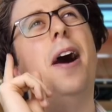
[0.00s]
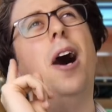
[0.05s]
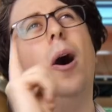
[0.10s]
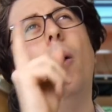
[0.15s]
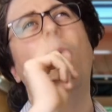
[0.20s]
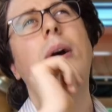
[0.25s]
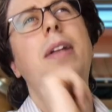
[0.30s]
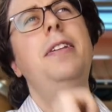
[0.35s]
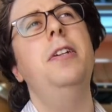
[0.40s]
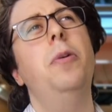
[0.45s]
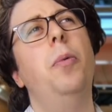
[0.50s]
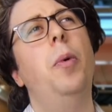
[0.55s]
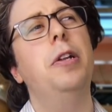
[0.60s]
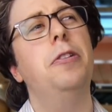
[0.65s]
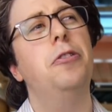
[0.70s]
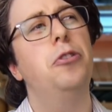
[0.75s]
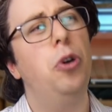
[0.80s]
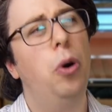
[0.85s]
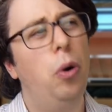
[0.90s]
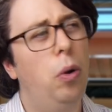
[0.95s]
I wonder
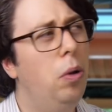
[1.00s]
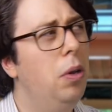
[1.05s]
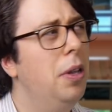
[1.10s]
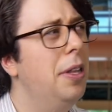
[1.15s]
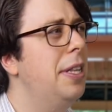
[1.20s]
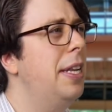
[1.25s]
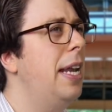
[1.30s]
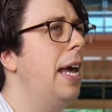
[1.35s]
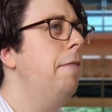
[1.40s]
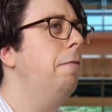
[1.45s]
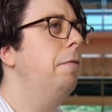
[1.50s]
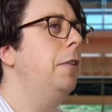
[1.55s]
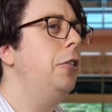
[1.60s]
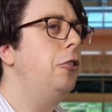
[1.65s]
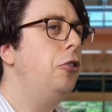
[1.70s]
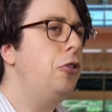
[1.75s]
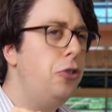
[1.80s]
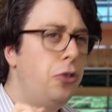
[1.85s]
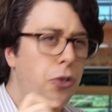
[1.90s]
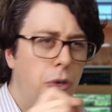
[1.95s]
what taller than
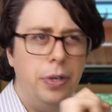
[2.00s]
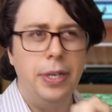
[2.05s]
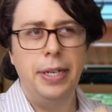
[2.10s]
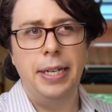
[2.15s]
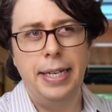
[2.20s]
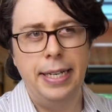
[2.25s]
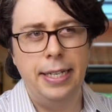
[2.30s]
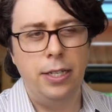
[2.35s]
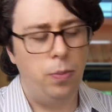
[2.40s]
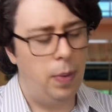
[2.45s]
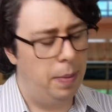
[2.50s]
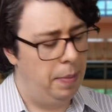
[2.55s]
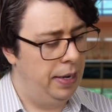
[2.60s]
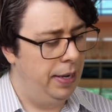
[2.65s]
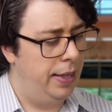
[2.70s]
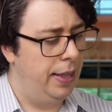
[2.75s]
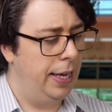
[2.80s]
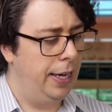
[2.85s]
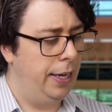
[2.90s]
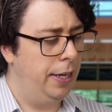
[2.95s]
average Sudanese women
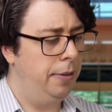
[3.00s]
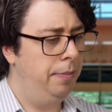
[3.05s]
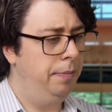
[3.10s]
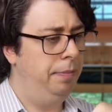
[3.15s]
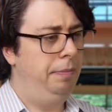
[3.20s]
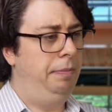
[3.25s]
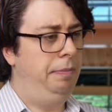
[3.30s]
think.